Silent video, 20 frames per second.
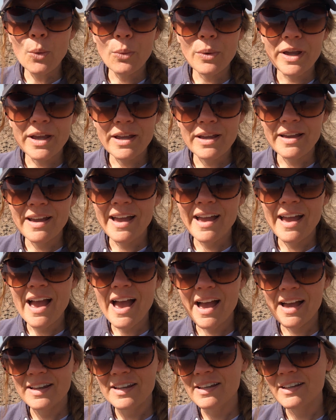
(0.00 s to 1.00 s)
we
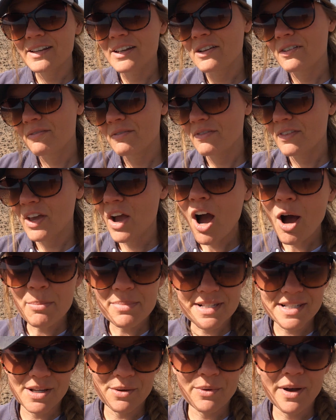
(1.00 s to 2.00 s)
headed the
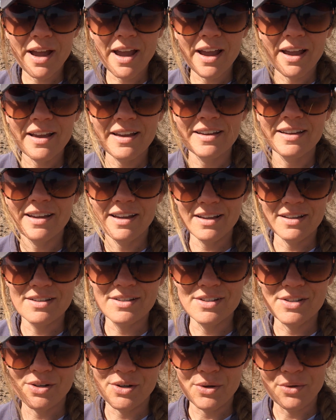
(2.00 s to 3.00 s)
opposite way
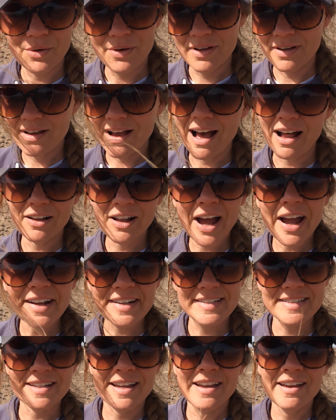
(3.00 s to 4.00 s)
into
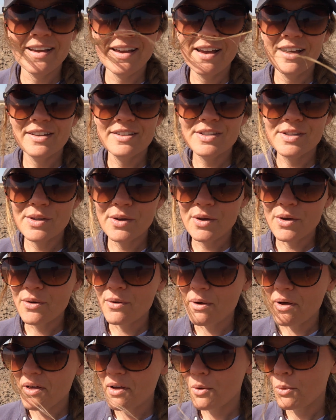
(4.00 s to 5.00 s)
Hait. So